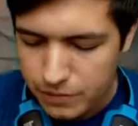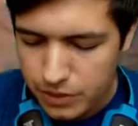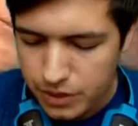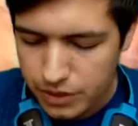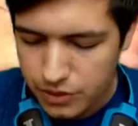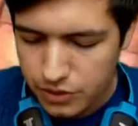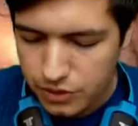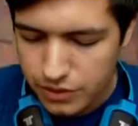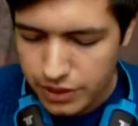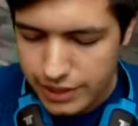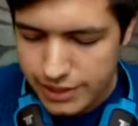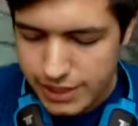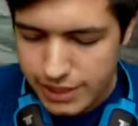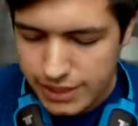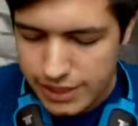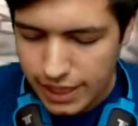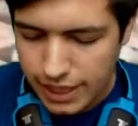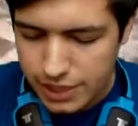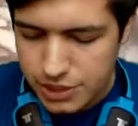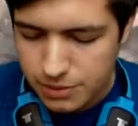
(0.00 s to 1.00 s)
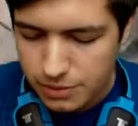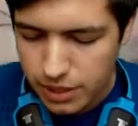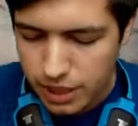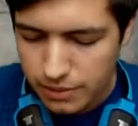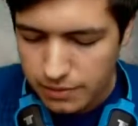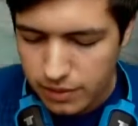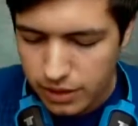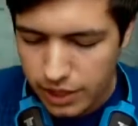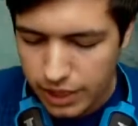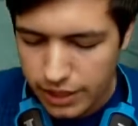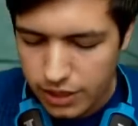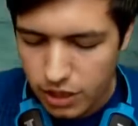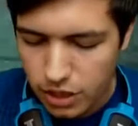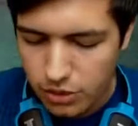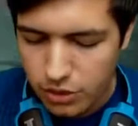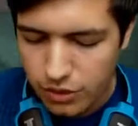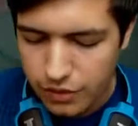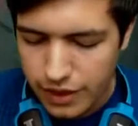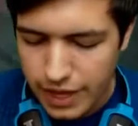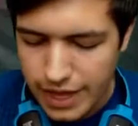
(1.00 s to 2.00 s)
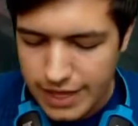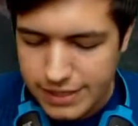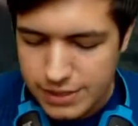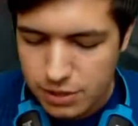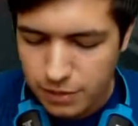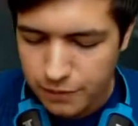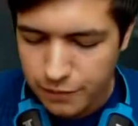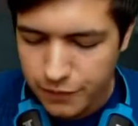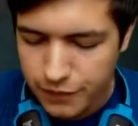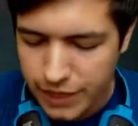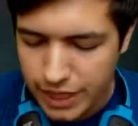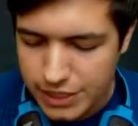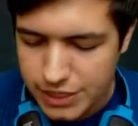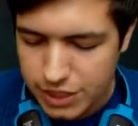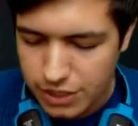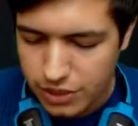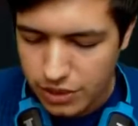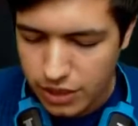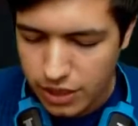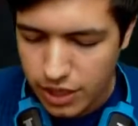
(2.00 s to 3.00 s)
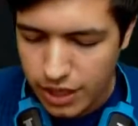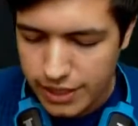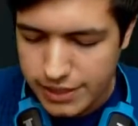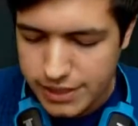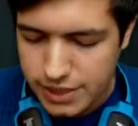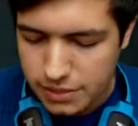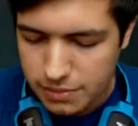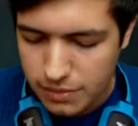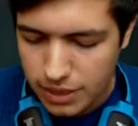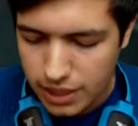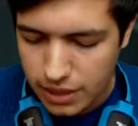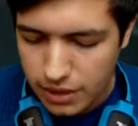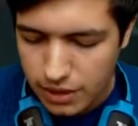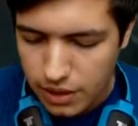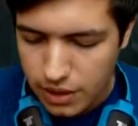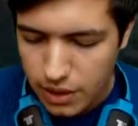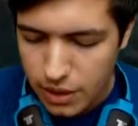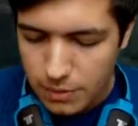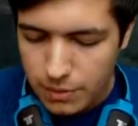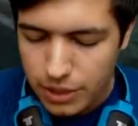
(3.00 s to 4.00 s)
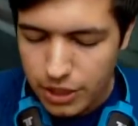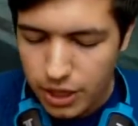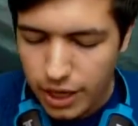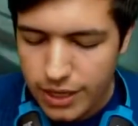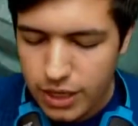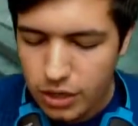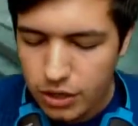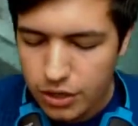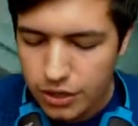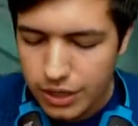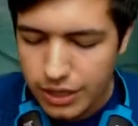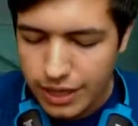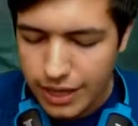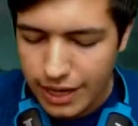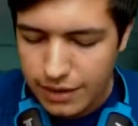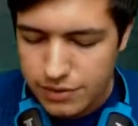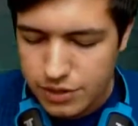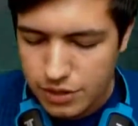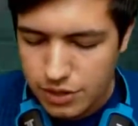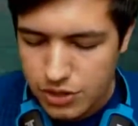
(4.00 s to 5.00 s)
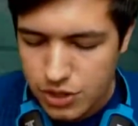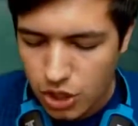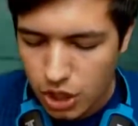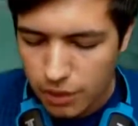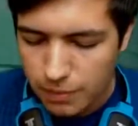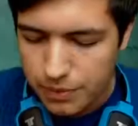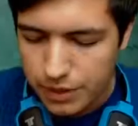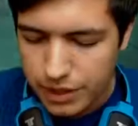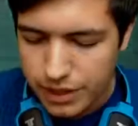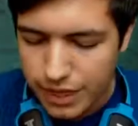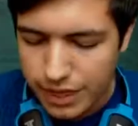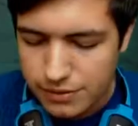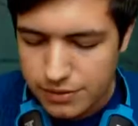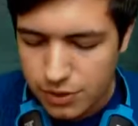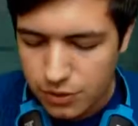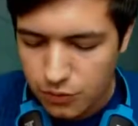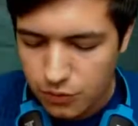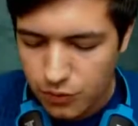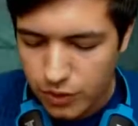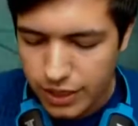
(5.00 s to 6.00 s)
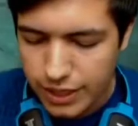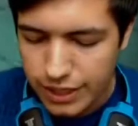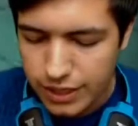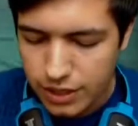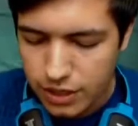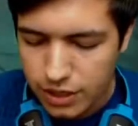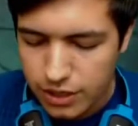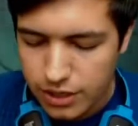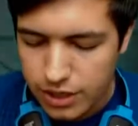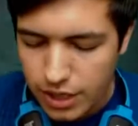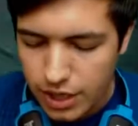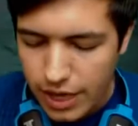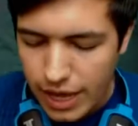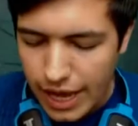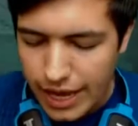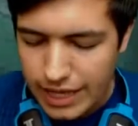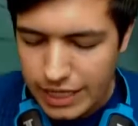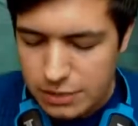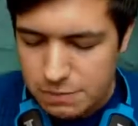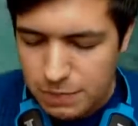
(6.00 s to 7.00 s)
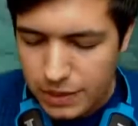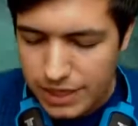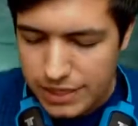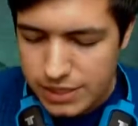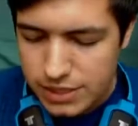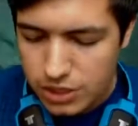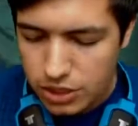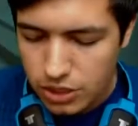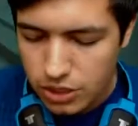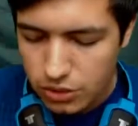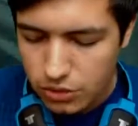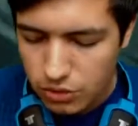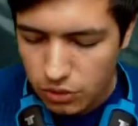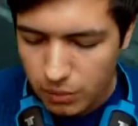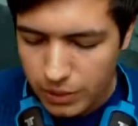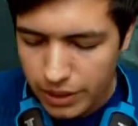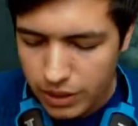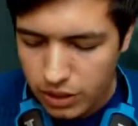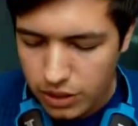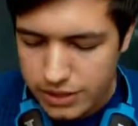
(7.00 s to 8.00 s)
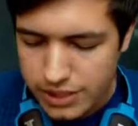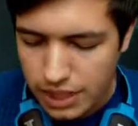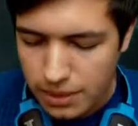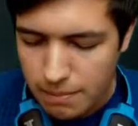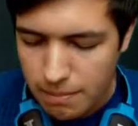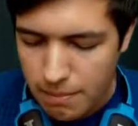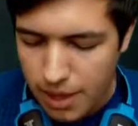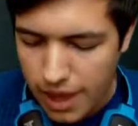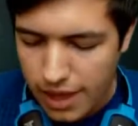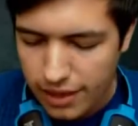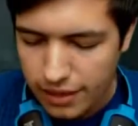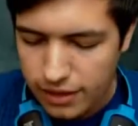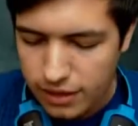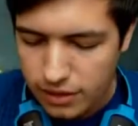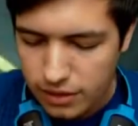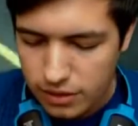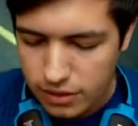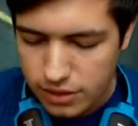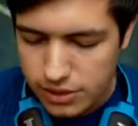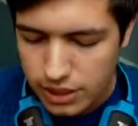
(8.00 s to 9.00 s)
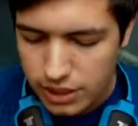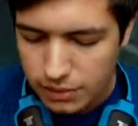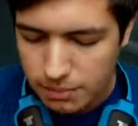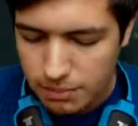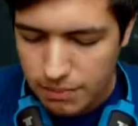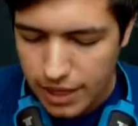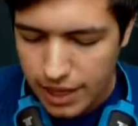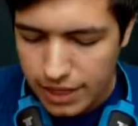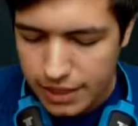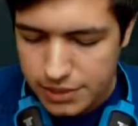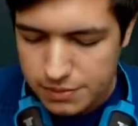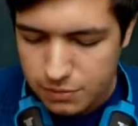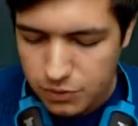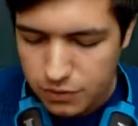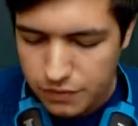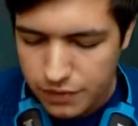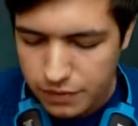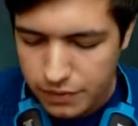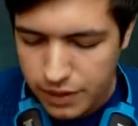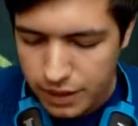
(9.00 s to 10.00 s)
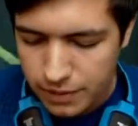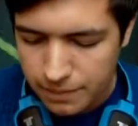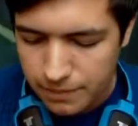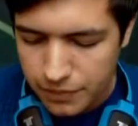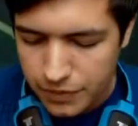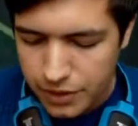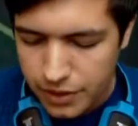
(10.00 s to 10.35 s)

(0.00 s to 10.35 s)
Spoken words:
We can do this, let's catch them up. I know you're there, stop flashing your lights at me. But you like, look at the clouds at the top, the clouds look really good. And it's bits that you, oh my god, is that a mech? It looks like a mech is moving around.